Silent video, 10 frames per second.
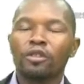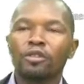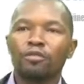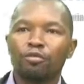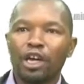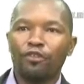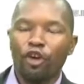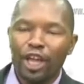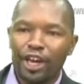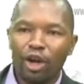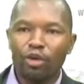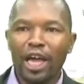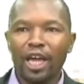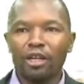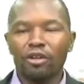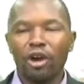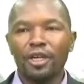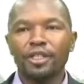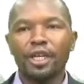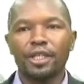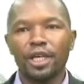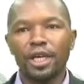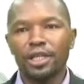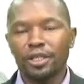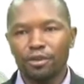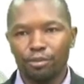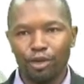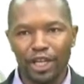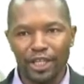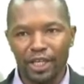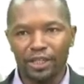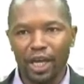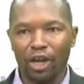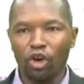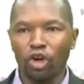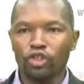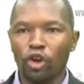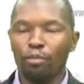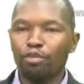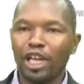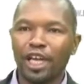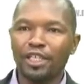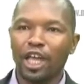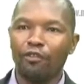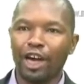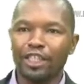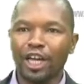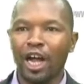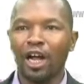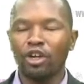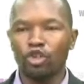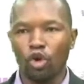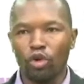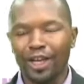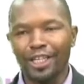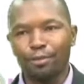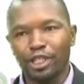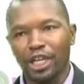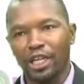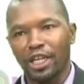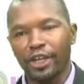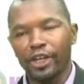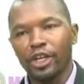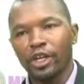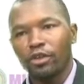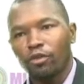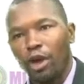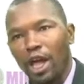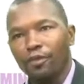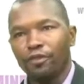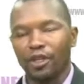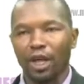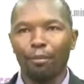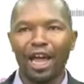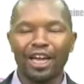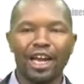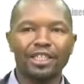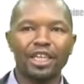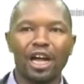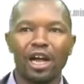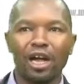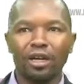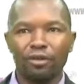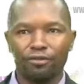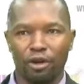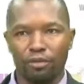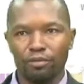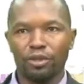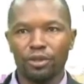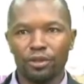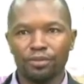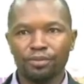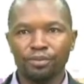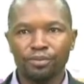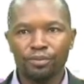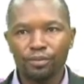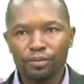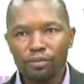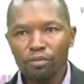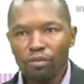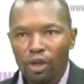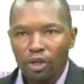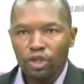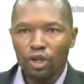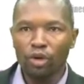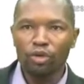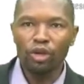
but for irregular echinoids, it is present and also plays a vital role, especially with the microstar forms. So,